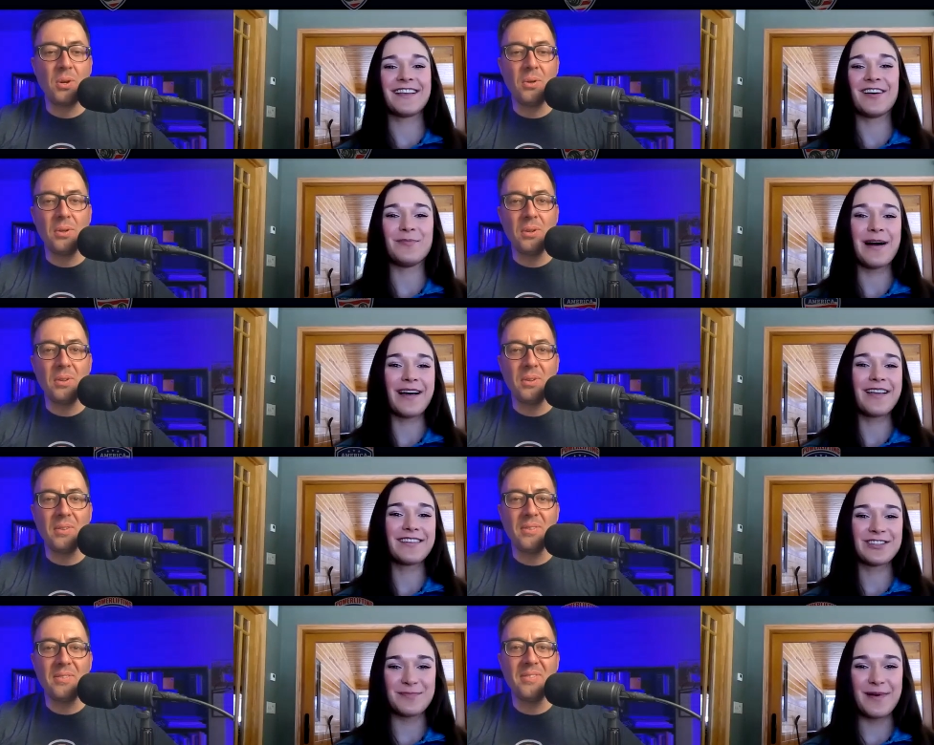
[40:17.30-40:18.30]
Speaker 1: I call her. Mom-
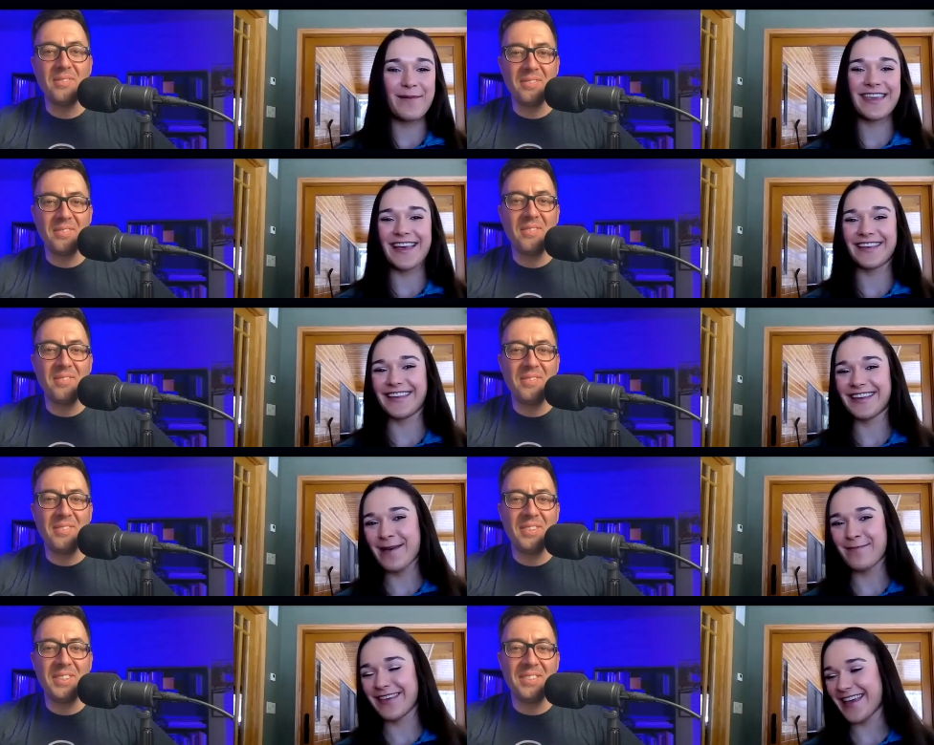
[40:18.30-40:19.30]
Mama Kelly,
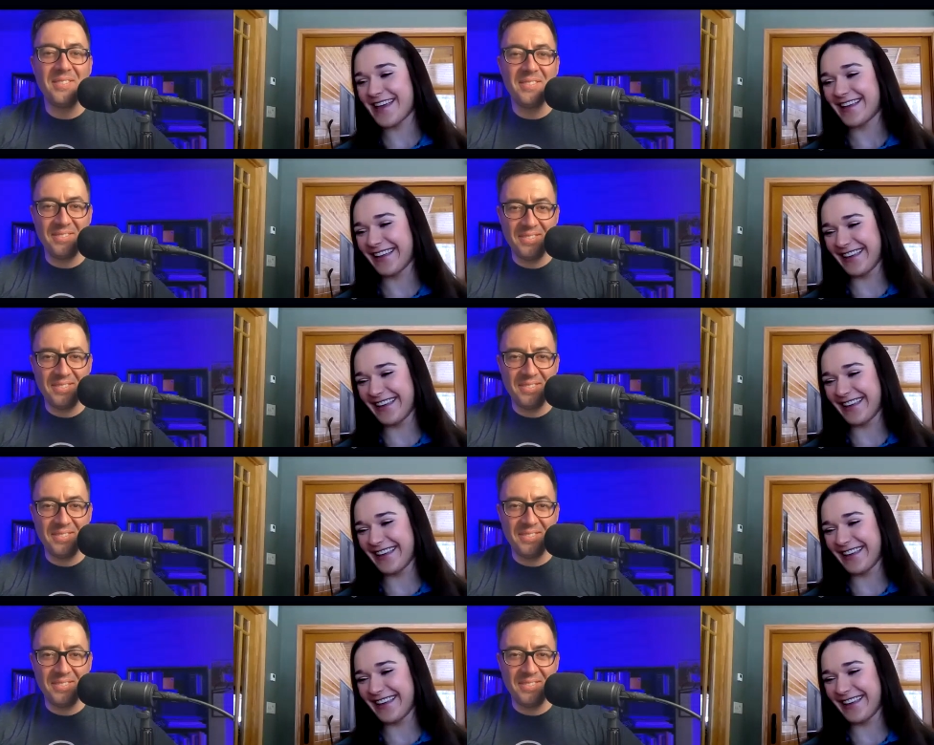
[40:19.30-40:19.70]
MK.